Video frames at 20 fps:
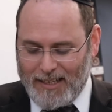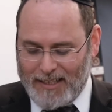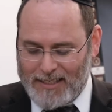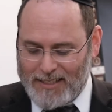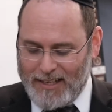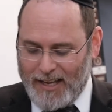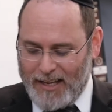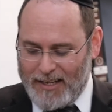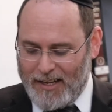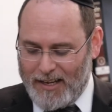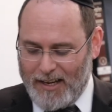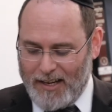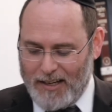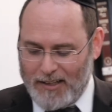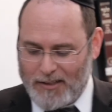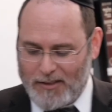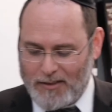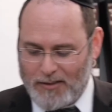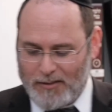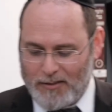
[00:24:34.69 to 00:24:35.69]
I said,
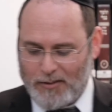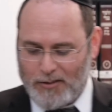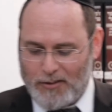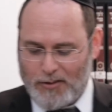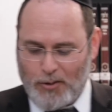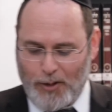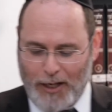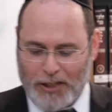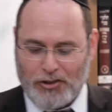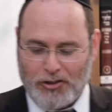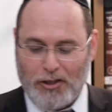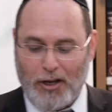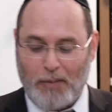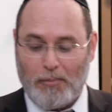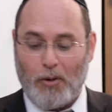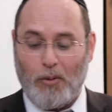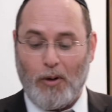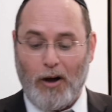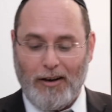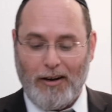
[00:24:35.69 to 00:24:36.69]
question
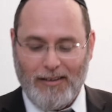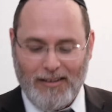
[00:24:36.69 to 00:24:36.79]
number 1.